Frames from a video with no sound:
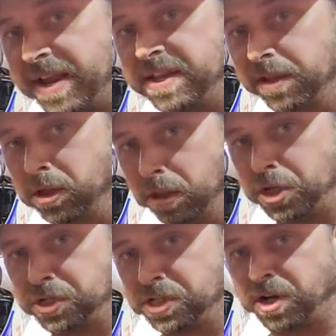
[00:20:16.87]
I need the
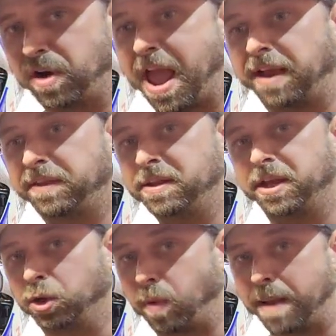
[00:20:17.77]
clutch to start acting
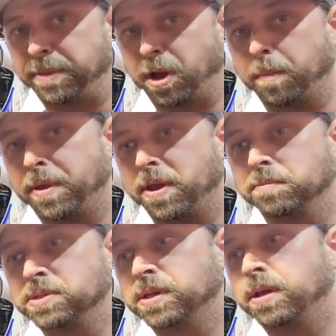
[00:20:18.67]
and grab the
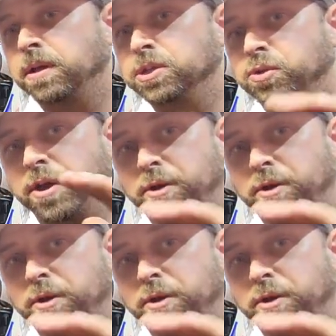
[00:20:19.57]
RPMs. So